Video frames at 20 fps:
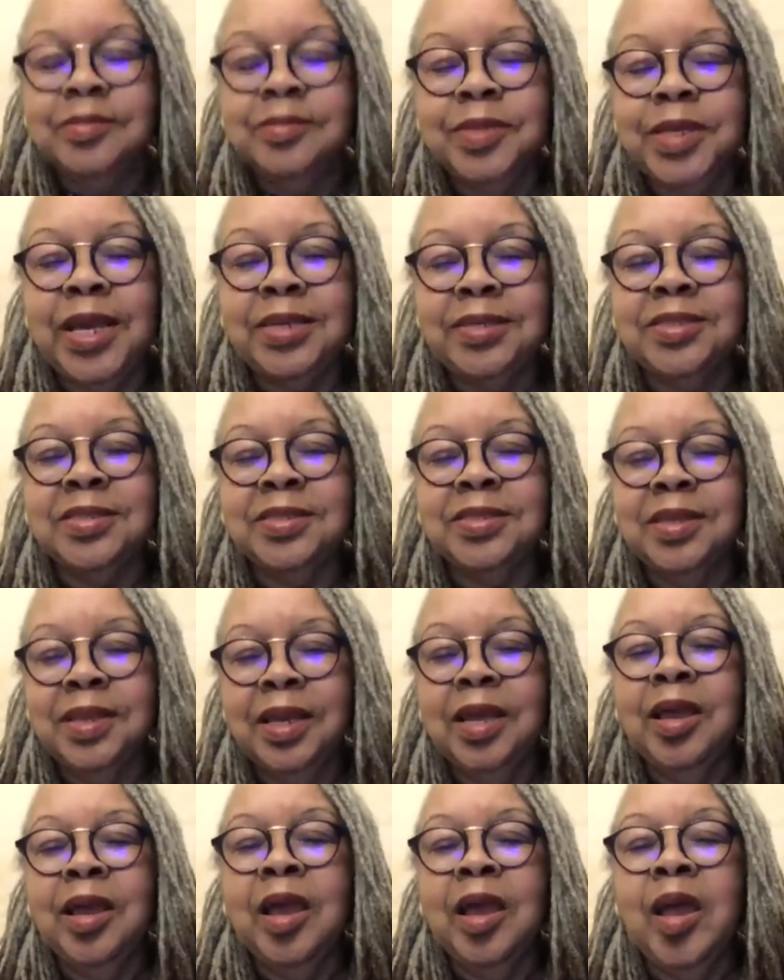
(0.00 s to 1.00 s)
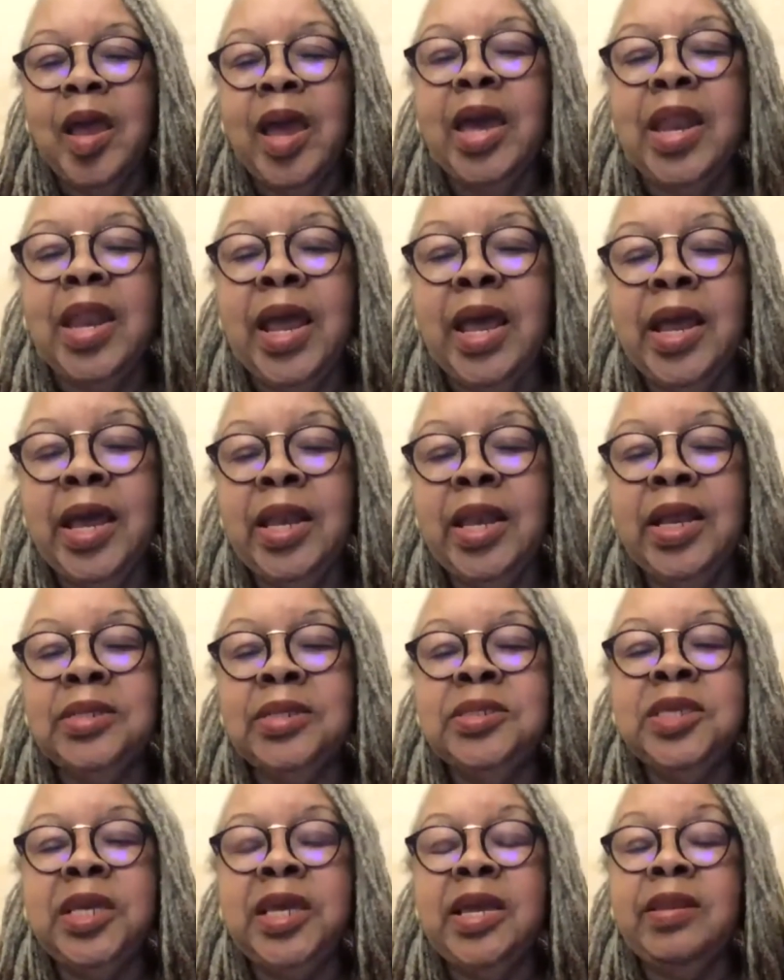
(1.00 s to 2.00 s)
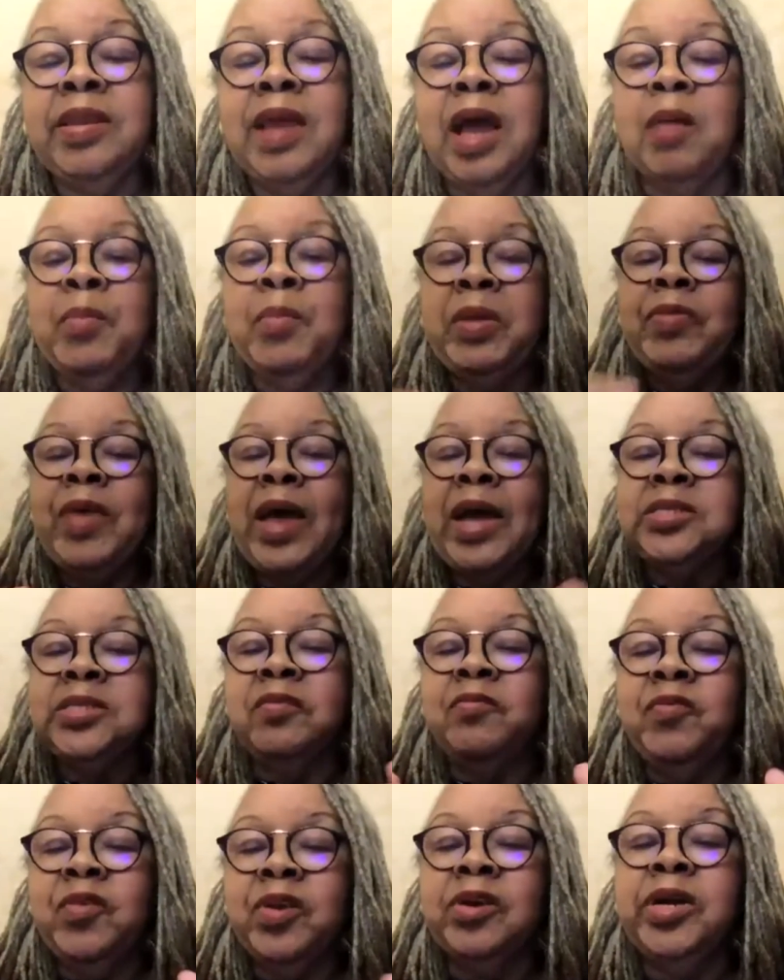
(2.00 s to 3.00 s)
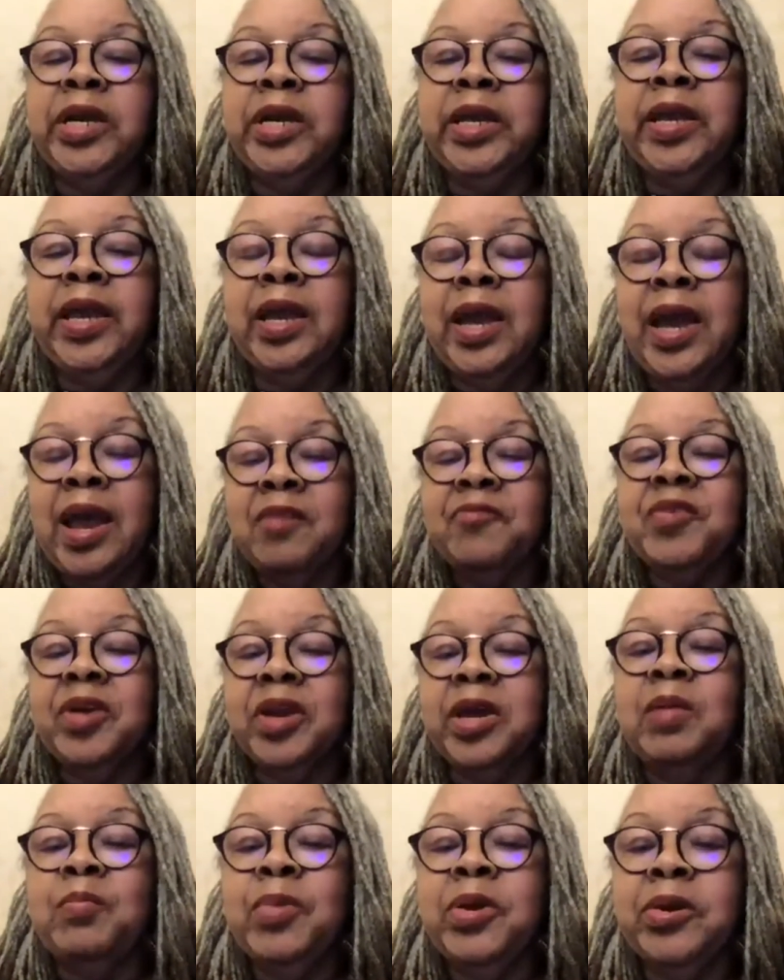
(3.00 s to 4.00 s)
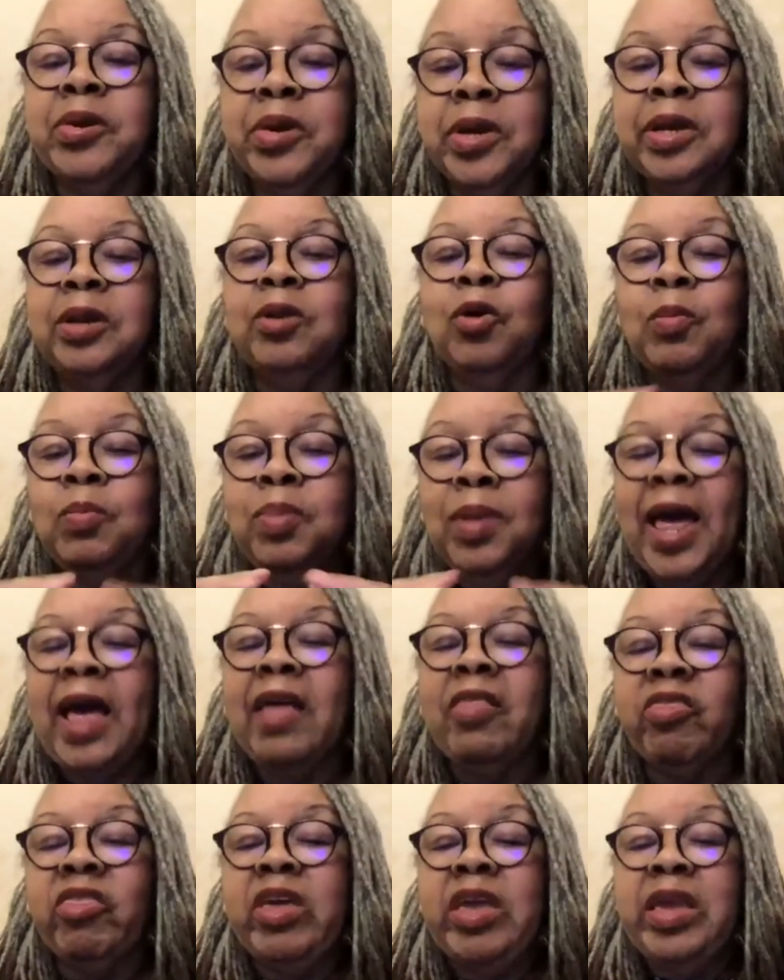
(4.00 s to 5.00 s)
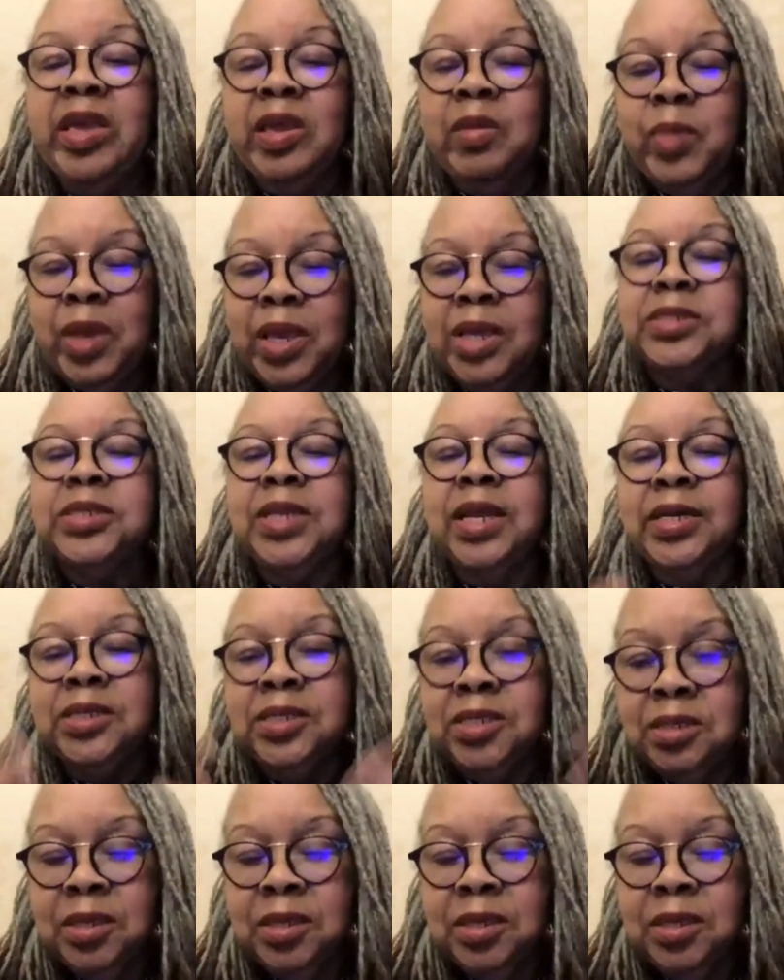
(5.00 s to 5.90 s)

yes. Right? And indeed, I mean, that's a very African-American or Black theme, isn't it?